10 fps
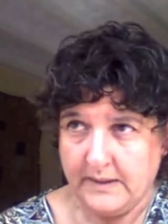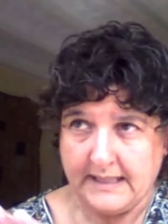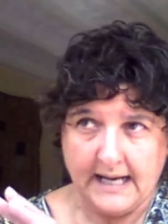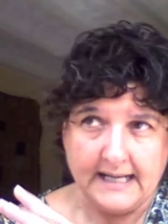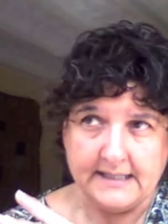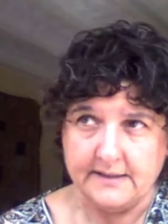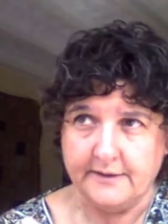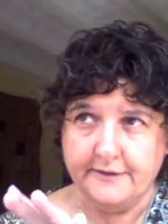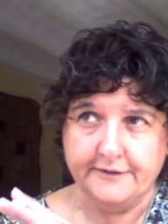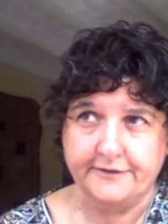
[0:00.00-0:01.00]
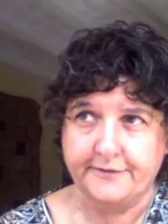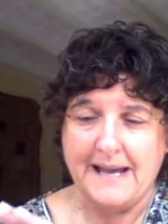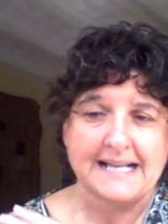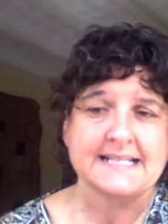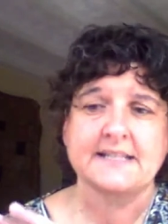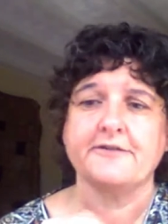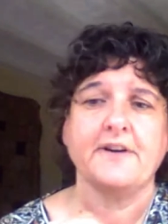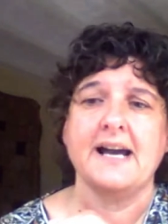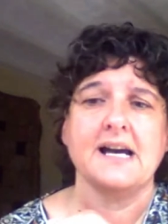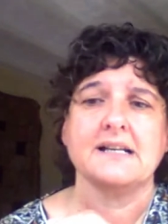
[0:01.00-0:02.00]
we kind of
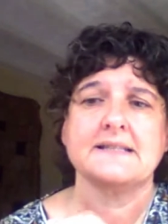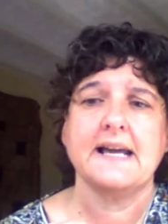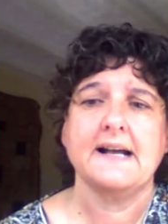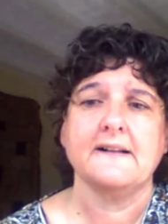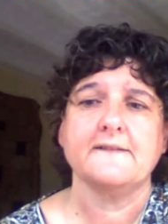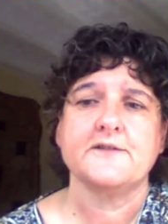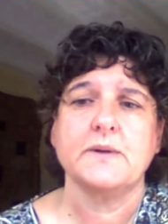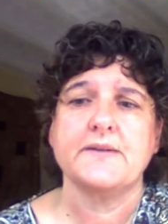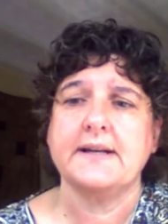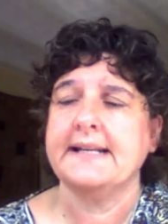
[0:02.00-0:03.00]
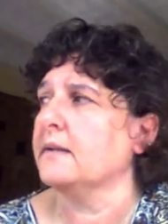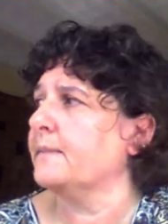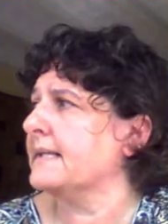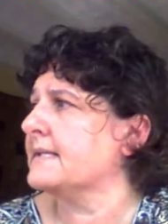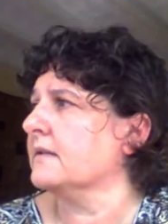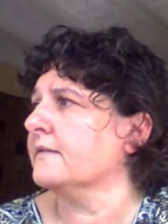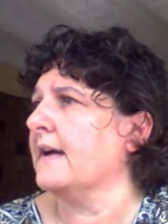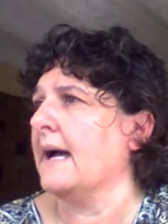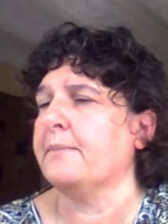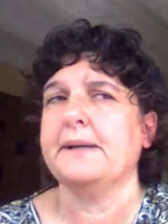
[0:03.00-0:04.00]
pacify ourselves with a little bit of
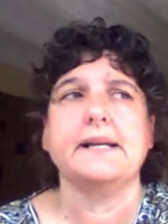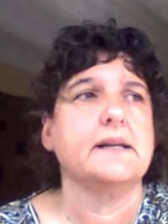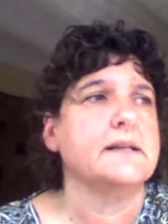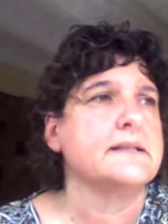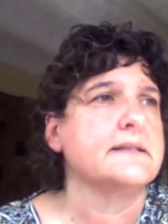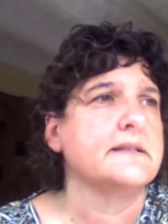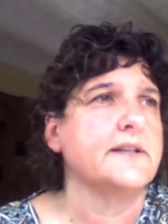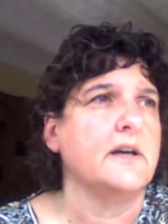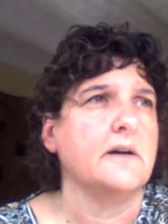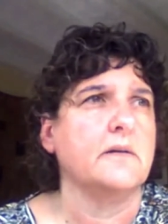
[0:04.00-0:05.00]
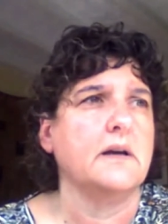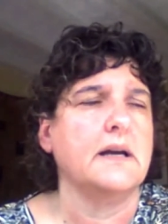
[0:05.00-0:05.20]
happiness, you know,